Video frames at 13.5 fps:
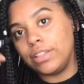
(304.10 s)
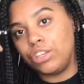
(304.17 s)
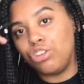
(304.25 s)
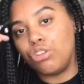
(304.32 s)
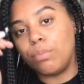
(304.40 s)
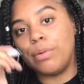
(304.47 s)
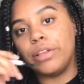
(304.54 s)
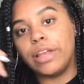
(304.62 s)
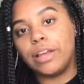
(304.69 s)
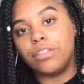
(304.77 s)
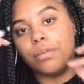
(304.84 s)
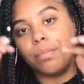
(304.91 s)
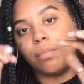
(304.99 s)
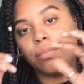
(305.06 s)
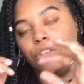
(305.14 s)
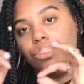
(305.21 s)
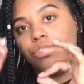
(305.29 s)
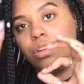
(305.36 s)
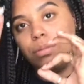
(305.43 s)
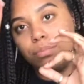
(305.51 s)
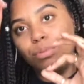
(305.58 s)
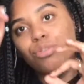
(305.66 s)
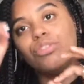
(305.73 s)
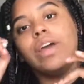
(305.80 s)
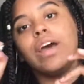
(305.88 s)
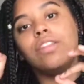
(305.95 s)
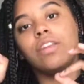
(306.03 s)
Like you can
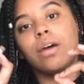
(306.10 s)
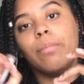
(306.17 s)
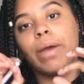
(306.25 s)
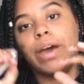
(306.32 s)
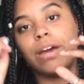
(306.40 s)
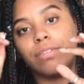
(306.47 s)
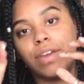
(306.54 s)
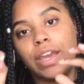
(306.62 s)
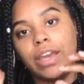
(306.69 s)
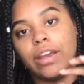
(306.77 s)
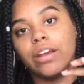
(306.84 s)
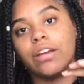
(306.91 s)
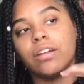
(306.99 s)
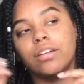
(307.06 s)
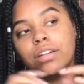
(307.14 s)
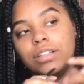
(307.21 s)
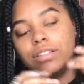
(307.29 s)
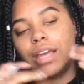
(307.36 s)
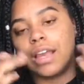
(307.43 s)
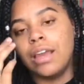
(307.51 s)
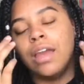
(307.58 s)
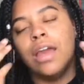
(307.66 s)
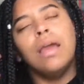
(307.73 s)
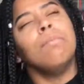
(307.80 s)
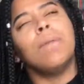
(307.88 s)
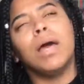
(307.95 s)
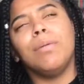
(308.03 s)
pull down the amount of hair, because like
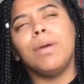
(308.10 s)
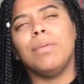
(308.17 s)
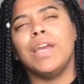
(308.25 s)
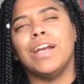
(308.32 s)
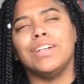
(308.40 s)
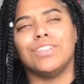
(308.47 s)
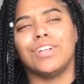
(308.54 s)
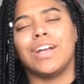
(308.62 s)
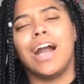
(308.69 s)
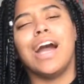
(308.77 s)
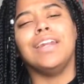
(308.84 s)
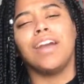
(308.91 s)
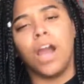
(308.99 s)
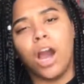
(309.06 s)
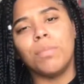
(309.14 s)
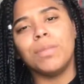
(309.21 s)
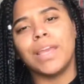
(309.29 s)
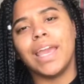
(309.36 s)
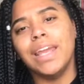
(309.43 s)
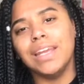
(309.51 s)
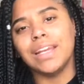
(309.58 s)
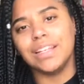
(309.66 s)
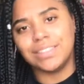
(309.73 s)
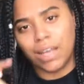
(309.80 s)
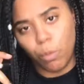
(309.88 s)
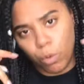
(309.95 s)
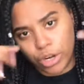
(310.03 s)
my baby hairs are kind of complicated because
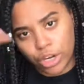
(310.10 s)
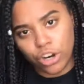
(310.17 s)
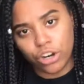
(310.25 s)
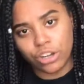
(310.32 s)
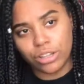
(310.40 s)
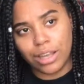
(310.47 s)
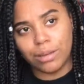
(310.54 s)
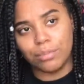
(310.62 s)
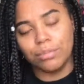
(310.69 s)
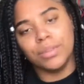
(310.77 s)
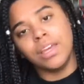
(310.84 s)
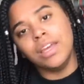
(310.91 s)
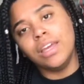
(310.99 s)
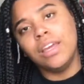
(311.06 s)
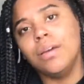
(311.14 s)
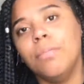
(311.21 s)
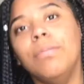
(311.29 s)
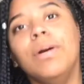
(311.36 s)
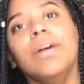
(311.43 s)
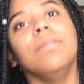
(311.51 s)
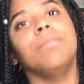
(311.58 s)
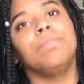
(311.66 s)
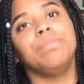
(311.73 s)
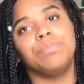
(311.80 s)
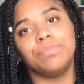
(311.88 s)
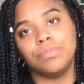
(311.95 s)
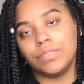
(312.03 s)
they want to curl up, but
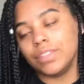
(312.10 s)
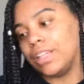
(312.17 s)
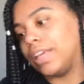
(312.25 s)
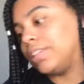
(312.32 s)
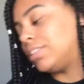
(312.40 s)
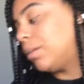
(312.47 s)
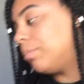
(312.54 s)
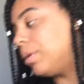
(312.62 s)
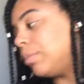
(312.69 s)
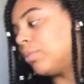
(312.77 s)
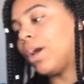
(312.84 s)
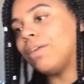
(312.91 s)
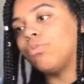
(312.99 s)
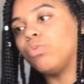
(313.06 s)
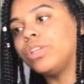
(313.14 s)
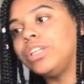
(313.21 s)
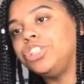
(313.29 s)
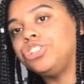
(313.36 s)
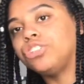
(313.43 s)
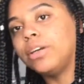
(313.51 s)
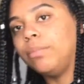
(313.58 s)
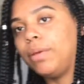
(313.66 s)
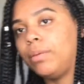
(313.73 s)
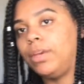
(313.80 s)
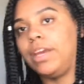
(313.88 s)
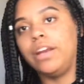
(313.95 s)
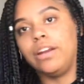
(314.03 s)
like some people have really straight
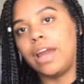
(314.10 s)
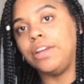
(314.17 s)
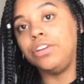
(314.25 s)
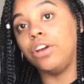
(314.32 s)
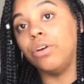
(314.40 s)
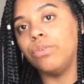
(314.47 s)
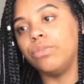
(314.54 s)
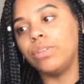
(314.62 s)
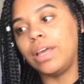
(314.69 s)
baby hair and I don't.